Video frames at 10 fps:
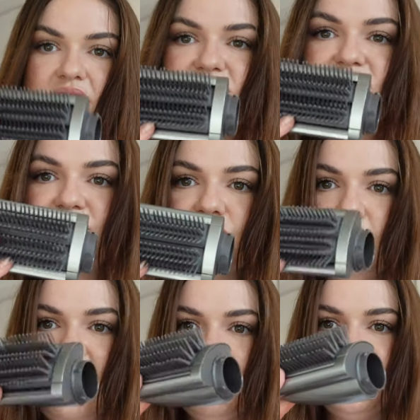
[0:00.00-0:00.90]
is just
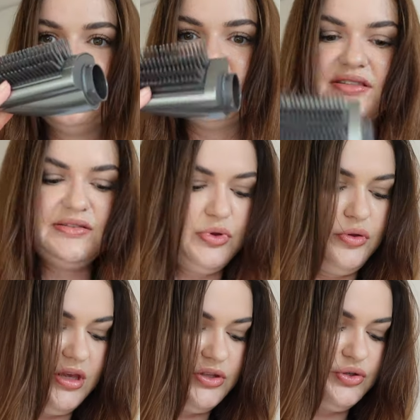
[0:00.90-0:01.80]
grab this
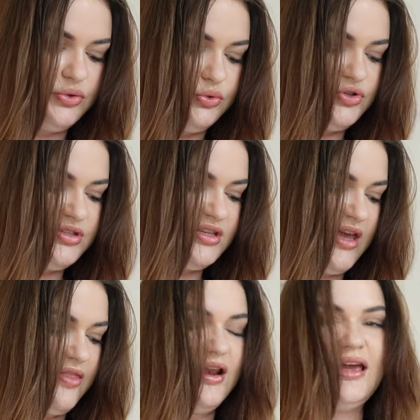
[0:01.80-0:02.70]
smoothing tool just to
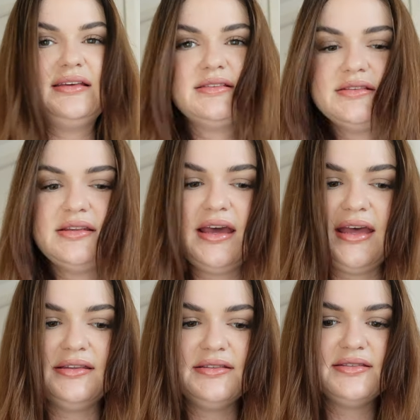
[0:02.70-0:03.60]
get the lengths and
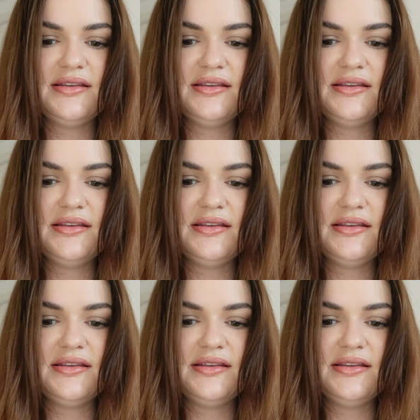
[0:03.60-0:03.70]
ends